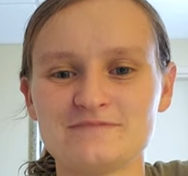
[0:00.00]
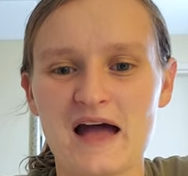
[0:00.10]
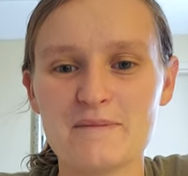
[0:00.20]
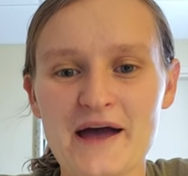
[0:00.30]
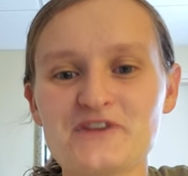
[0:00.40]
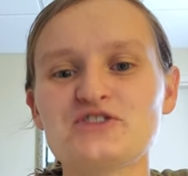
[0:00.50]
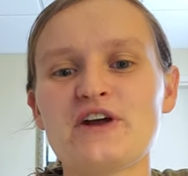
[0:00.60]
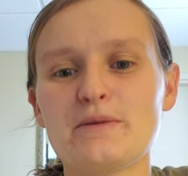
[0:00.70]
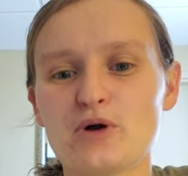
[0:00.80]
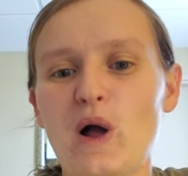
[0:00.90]
I'm actually
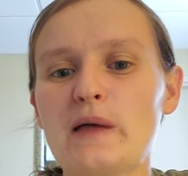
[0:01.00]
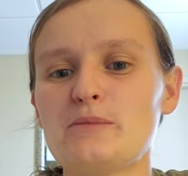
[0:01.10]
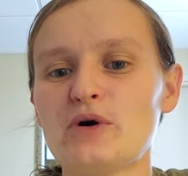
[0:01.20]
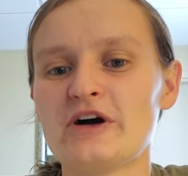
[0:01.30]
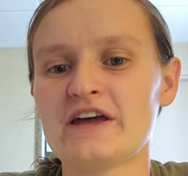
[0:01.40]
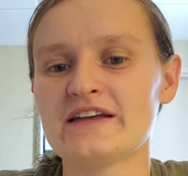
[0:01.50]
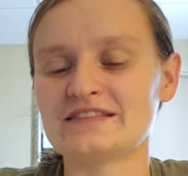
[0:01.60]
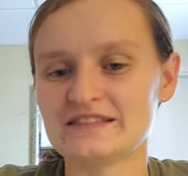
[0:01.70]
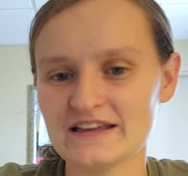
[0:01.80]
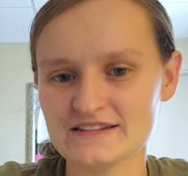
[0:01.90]
going to probably put a
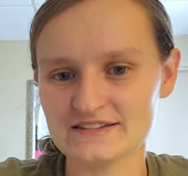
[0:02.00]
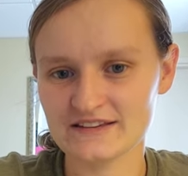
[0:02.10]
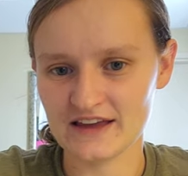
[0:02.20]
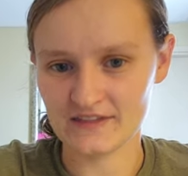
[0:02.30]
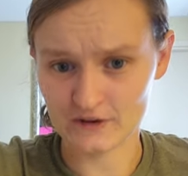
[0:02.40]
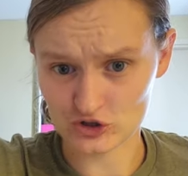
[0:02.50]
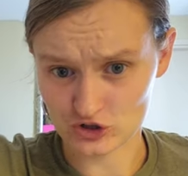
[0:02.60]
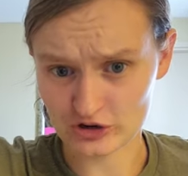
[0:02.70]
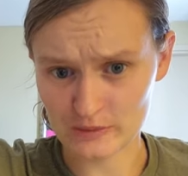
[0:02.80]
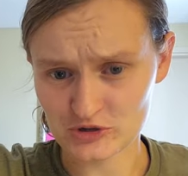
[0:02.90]
list in the
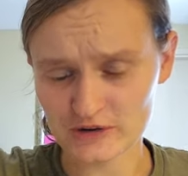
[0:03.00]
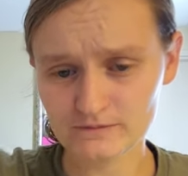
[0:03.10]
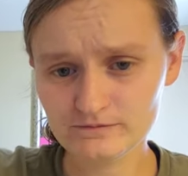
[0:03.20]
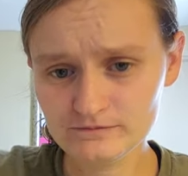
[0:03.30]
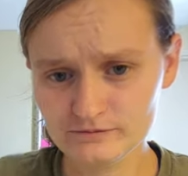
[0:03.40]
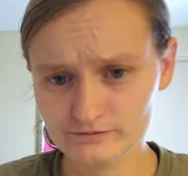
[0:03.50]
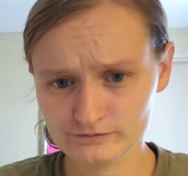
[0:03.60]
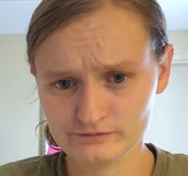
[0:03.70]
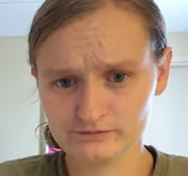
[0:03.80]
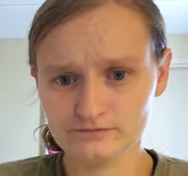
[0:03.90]
description
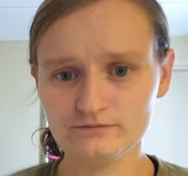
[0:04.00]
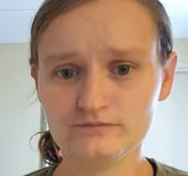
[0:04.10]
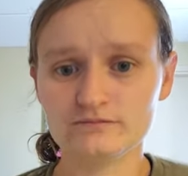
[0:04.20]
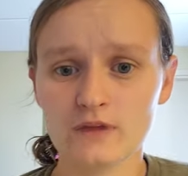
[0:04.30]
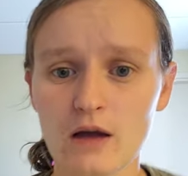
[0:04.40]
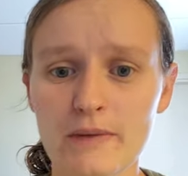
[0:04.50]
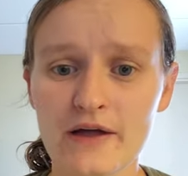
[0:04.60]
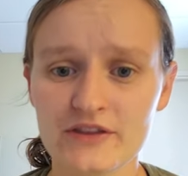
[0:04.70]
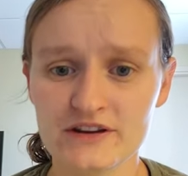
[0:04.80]
about the